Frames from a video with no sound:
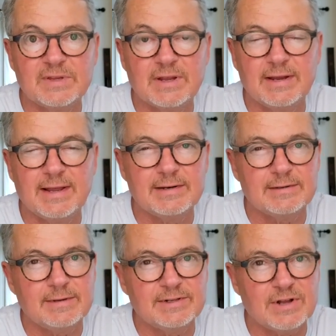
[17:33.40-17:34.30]
Again,
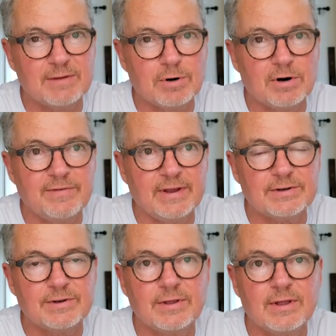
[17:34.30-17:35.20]
it's not
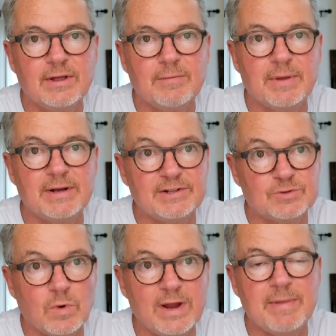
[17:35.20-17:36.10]
perfect, but it's
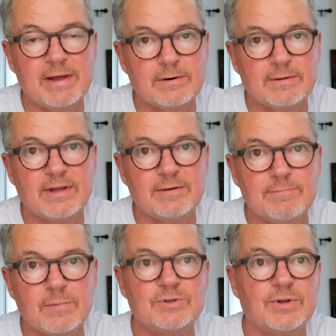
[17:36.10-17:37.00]
way better than
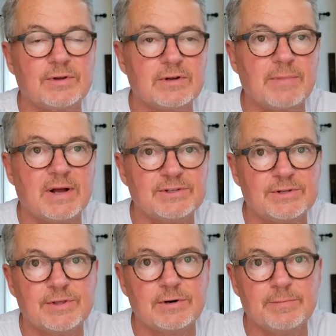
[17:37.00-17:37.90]
most of the
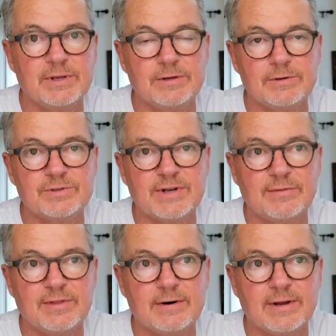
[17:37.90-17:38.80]
composites that are being used out
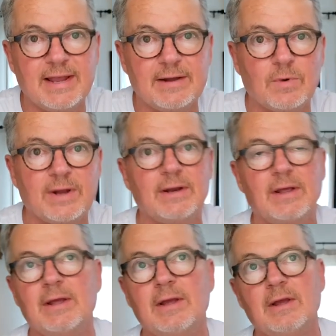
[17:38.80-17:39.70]
there. Again,
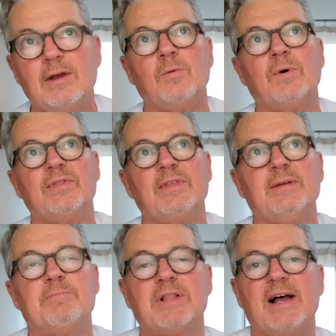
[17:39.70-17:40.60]
when the
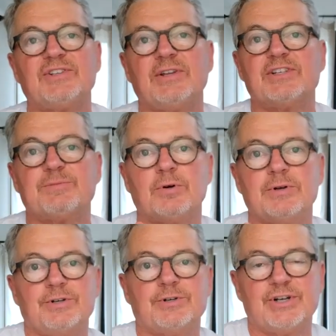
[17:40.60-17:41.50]
plastic is put
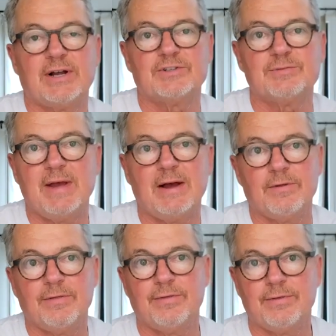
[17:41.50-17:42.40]
in your child's mouth,